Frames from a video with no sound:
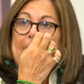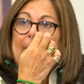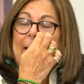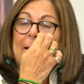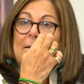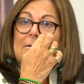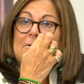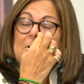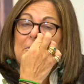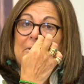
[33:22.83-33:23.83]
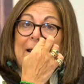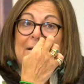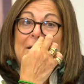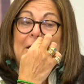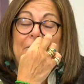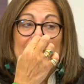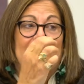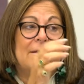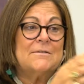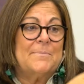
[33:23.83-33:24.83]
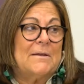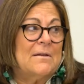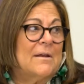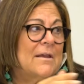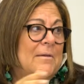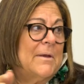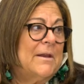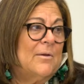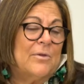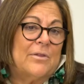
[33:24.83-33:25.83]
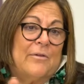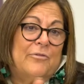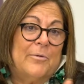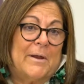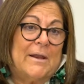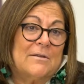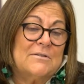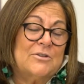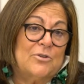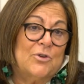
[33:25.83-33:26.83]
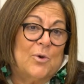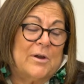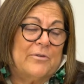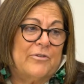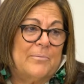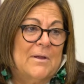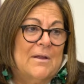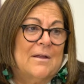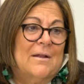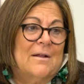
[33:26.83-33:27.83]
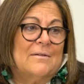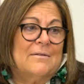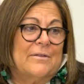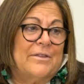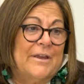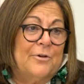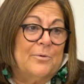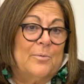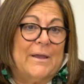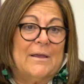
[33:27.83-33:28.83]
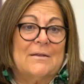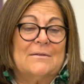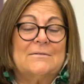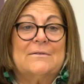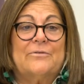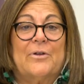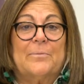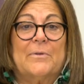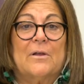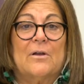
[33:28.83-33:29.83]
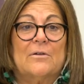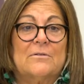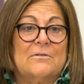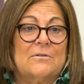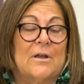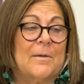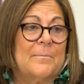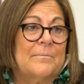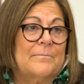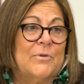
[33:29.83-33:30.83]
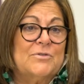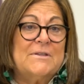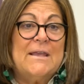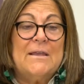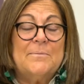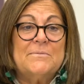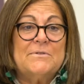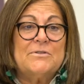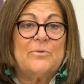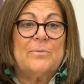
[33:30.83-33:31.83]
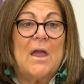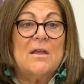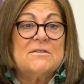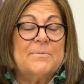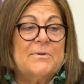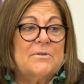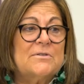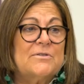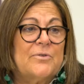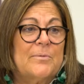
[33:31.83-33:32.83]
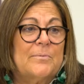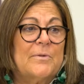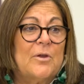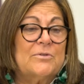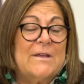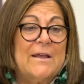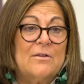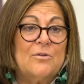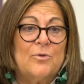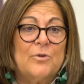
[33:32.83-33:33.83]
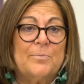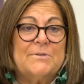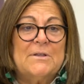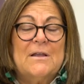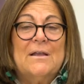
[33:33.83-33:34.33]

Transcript: And so that year I spent on a committee with everybody else in New York, from the theater wings, from the museums, from the hospitals, from the hotel groups.